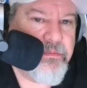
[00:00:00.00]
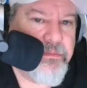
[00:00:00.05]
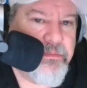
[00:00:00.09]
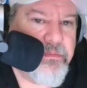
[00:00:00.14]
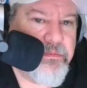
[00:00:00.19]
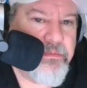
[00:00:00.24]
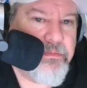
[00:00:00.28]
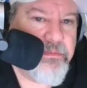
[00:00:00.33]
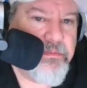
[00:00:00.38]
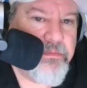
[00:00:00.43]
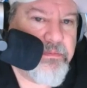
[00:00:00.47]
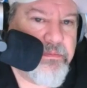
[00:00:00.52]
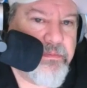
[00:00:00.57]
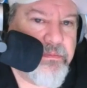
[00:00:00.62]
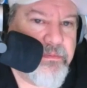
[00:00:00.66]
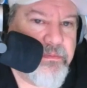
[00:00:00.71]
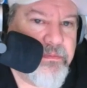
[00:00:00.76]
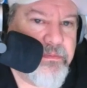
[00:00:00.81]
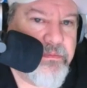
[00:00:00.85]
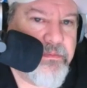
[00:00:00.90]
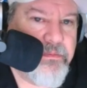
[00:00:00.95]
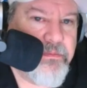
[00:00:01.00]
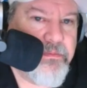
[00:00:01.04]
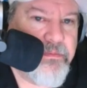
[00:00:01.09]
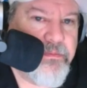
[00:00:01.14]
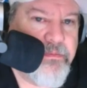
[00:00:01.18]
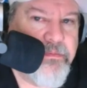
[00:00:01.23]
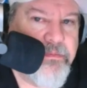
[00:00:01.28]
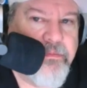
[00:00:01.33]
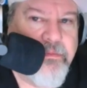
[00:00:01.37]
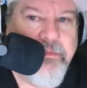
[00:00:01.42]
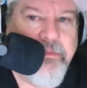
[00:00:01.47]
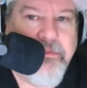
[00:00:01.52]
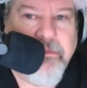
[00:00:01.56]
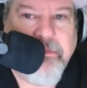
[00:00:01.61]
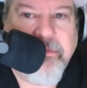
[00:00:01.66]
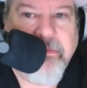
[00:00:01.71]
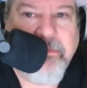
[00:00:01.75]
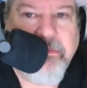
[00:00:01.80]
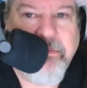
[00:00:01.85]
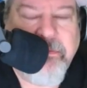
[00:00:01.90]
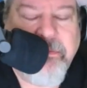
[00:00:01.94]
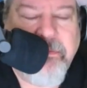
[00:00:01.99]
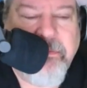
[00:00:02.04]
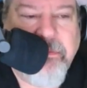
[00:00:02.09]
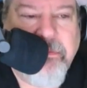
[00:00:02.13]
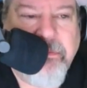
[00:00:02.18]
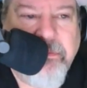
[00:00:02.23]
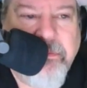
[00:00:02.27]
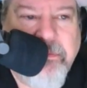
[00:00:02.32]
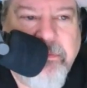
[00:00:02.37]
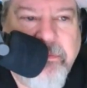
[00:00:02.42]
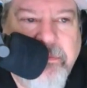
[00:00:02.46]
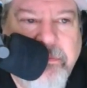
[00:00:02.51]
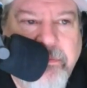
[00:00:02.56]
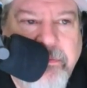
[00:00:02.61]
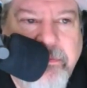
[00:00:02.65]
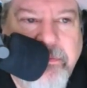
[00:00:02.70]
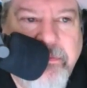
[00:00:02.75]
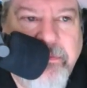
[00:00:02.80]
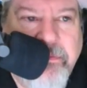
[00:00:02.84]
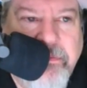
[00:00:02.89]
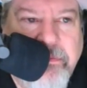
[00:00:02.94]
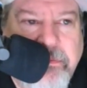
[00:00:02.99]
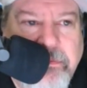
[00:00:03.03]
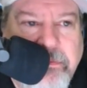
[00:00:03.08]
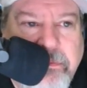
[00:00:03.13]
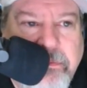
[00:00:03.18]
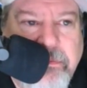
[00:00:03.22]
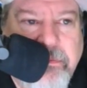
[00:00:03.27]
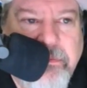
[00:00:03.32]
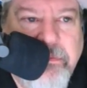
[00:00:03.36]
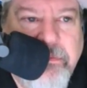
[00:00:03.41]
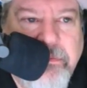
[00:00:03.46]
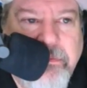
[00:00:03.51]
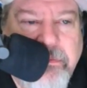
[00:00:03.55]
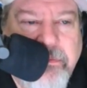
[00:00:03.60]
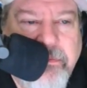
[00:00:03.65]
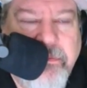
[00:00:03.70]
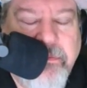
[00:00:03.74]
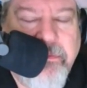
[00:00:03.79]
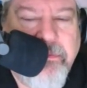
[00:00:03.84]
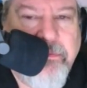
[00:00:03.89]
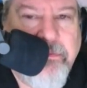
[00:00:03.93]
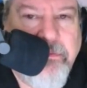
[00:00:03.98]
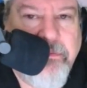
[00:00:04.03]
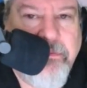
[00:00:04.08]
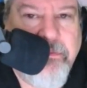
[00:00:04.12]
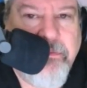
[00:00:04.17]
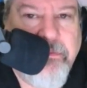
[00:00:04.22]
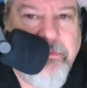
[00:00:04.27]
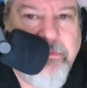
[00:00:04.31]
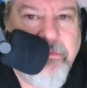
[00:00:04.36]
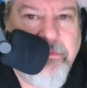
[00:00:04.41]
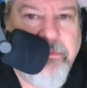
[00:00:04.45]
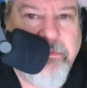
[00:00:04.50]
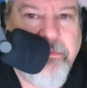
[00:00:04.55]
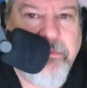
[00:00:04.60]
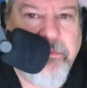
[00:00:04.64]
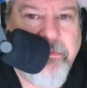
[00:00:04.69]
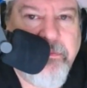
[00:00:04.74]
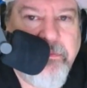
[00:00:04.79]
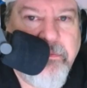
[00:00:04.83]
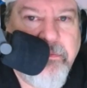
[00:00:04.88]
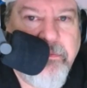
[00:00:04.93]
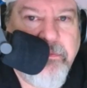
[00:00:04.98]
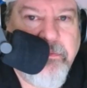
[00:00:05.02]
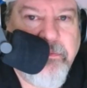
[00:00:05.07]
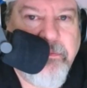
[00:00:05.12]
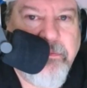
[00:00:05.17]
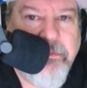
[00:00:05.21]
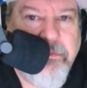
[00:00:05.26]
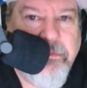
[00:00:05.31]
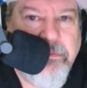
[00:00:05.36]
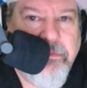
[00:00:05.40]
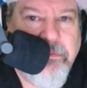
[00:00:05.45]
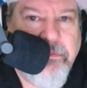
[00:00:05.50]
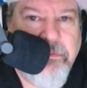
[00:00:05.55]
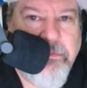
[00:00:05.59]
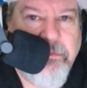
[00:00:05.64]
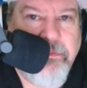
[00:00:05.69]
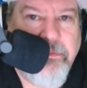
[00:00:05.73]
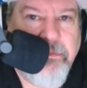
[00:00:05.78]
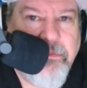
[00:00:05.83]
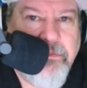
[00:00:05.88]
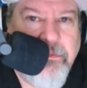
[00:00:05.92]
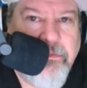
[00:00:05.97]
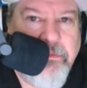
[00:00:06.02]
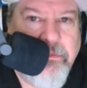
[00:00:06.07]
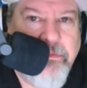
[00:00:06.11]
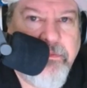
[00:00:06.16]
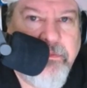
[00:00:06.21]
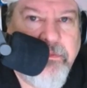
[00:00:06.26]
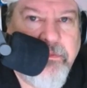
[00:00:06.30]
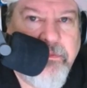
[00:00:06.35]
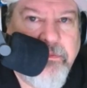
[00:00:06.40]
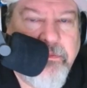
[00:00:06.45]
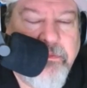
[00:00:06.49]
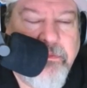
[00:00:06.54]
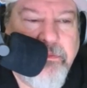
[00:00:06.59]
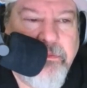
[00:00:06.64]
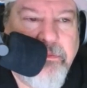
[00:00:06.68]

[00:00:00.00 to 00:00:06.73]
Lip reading: This person isn't speaking.